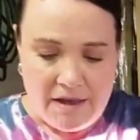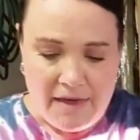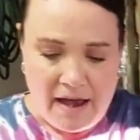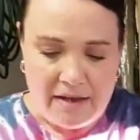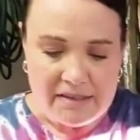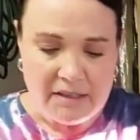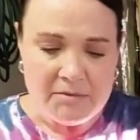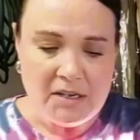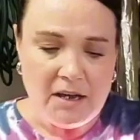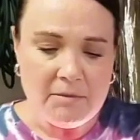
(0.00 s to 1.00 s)
that
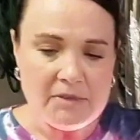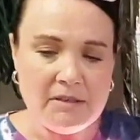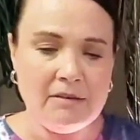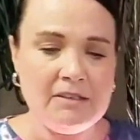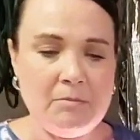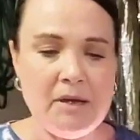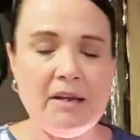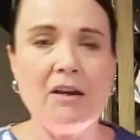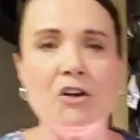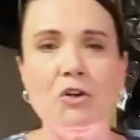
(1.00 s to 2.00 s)
sometimes,
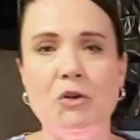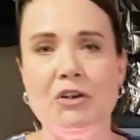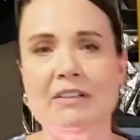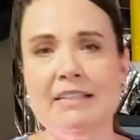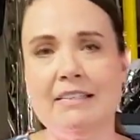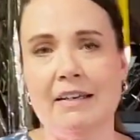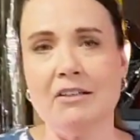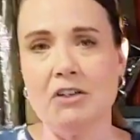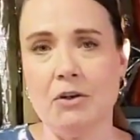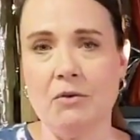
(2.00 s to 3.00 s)
depending on who you're listening
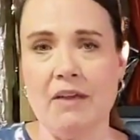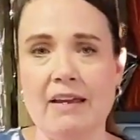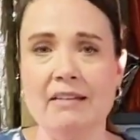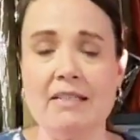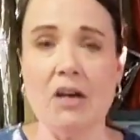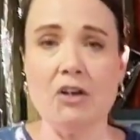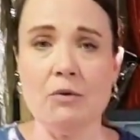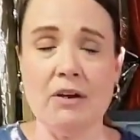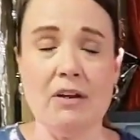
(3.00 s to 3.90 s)
to, they can tell you